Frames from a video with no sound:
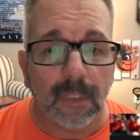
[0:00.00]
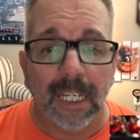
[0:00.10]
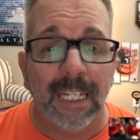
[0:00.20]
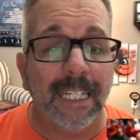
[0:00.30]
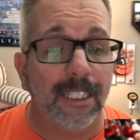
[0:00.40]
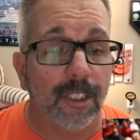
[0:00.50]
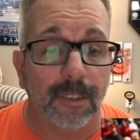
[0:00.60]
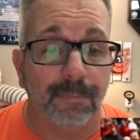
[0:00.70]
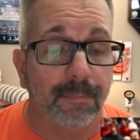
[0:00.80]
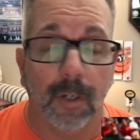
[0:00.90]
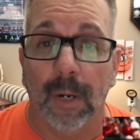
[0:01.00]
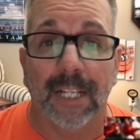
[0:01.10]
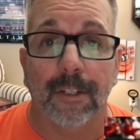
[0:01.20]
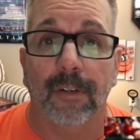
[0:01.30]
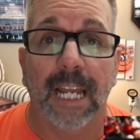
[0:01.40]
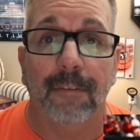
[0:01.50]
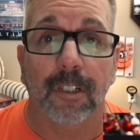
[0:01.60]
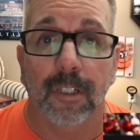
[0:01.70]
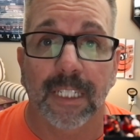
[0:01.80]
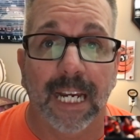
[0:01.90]
And he can just go out there and have a
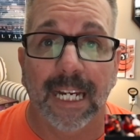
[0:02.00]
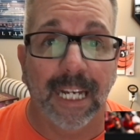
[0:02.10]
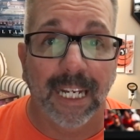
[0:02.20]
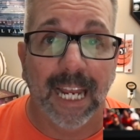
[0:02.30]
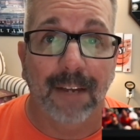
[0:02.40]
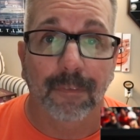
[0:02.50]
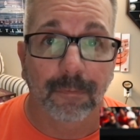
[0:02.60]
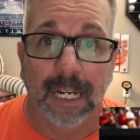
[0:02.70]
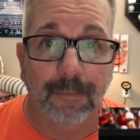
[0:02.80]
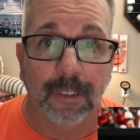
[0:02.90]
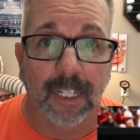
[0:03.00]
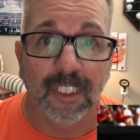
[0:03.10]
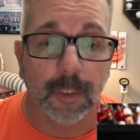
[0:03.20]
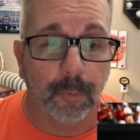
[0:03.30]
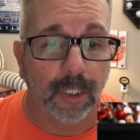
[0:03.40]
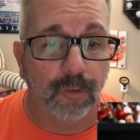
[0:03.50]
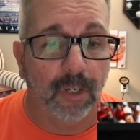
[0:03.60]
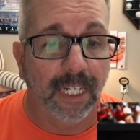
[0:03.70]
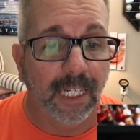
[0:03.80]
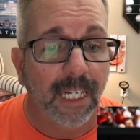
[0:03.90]
good day and have a nice spring
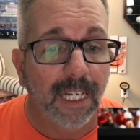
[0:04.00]
training.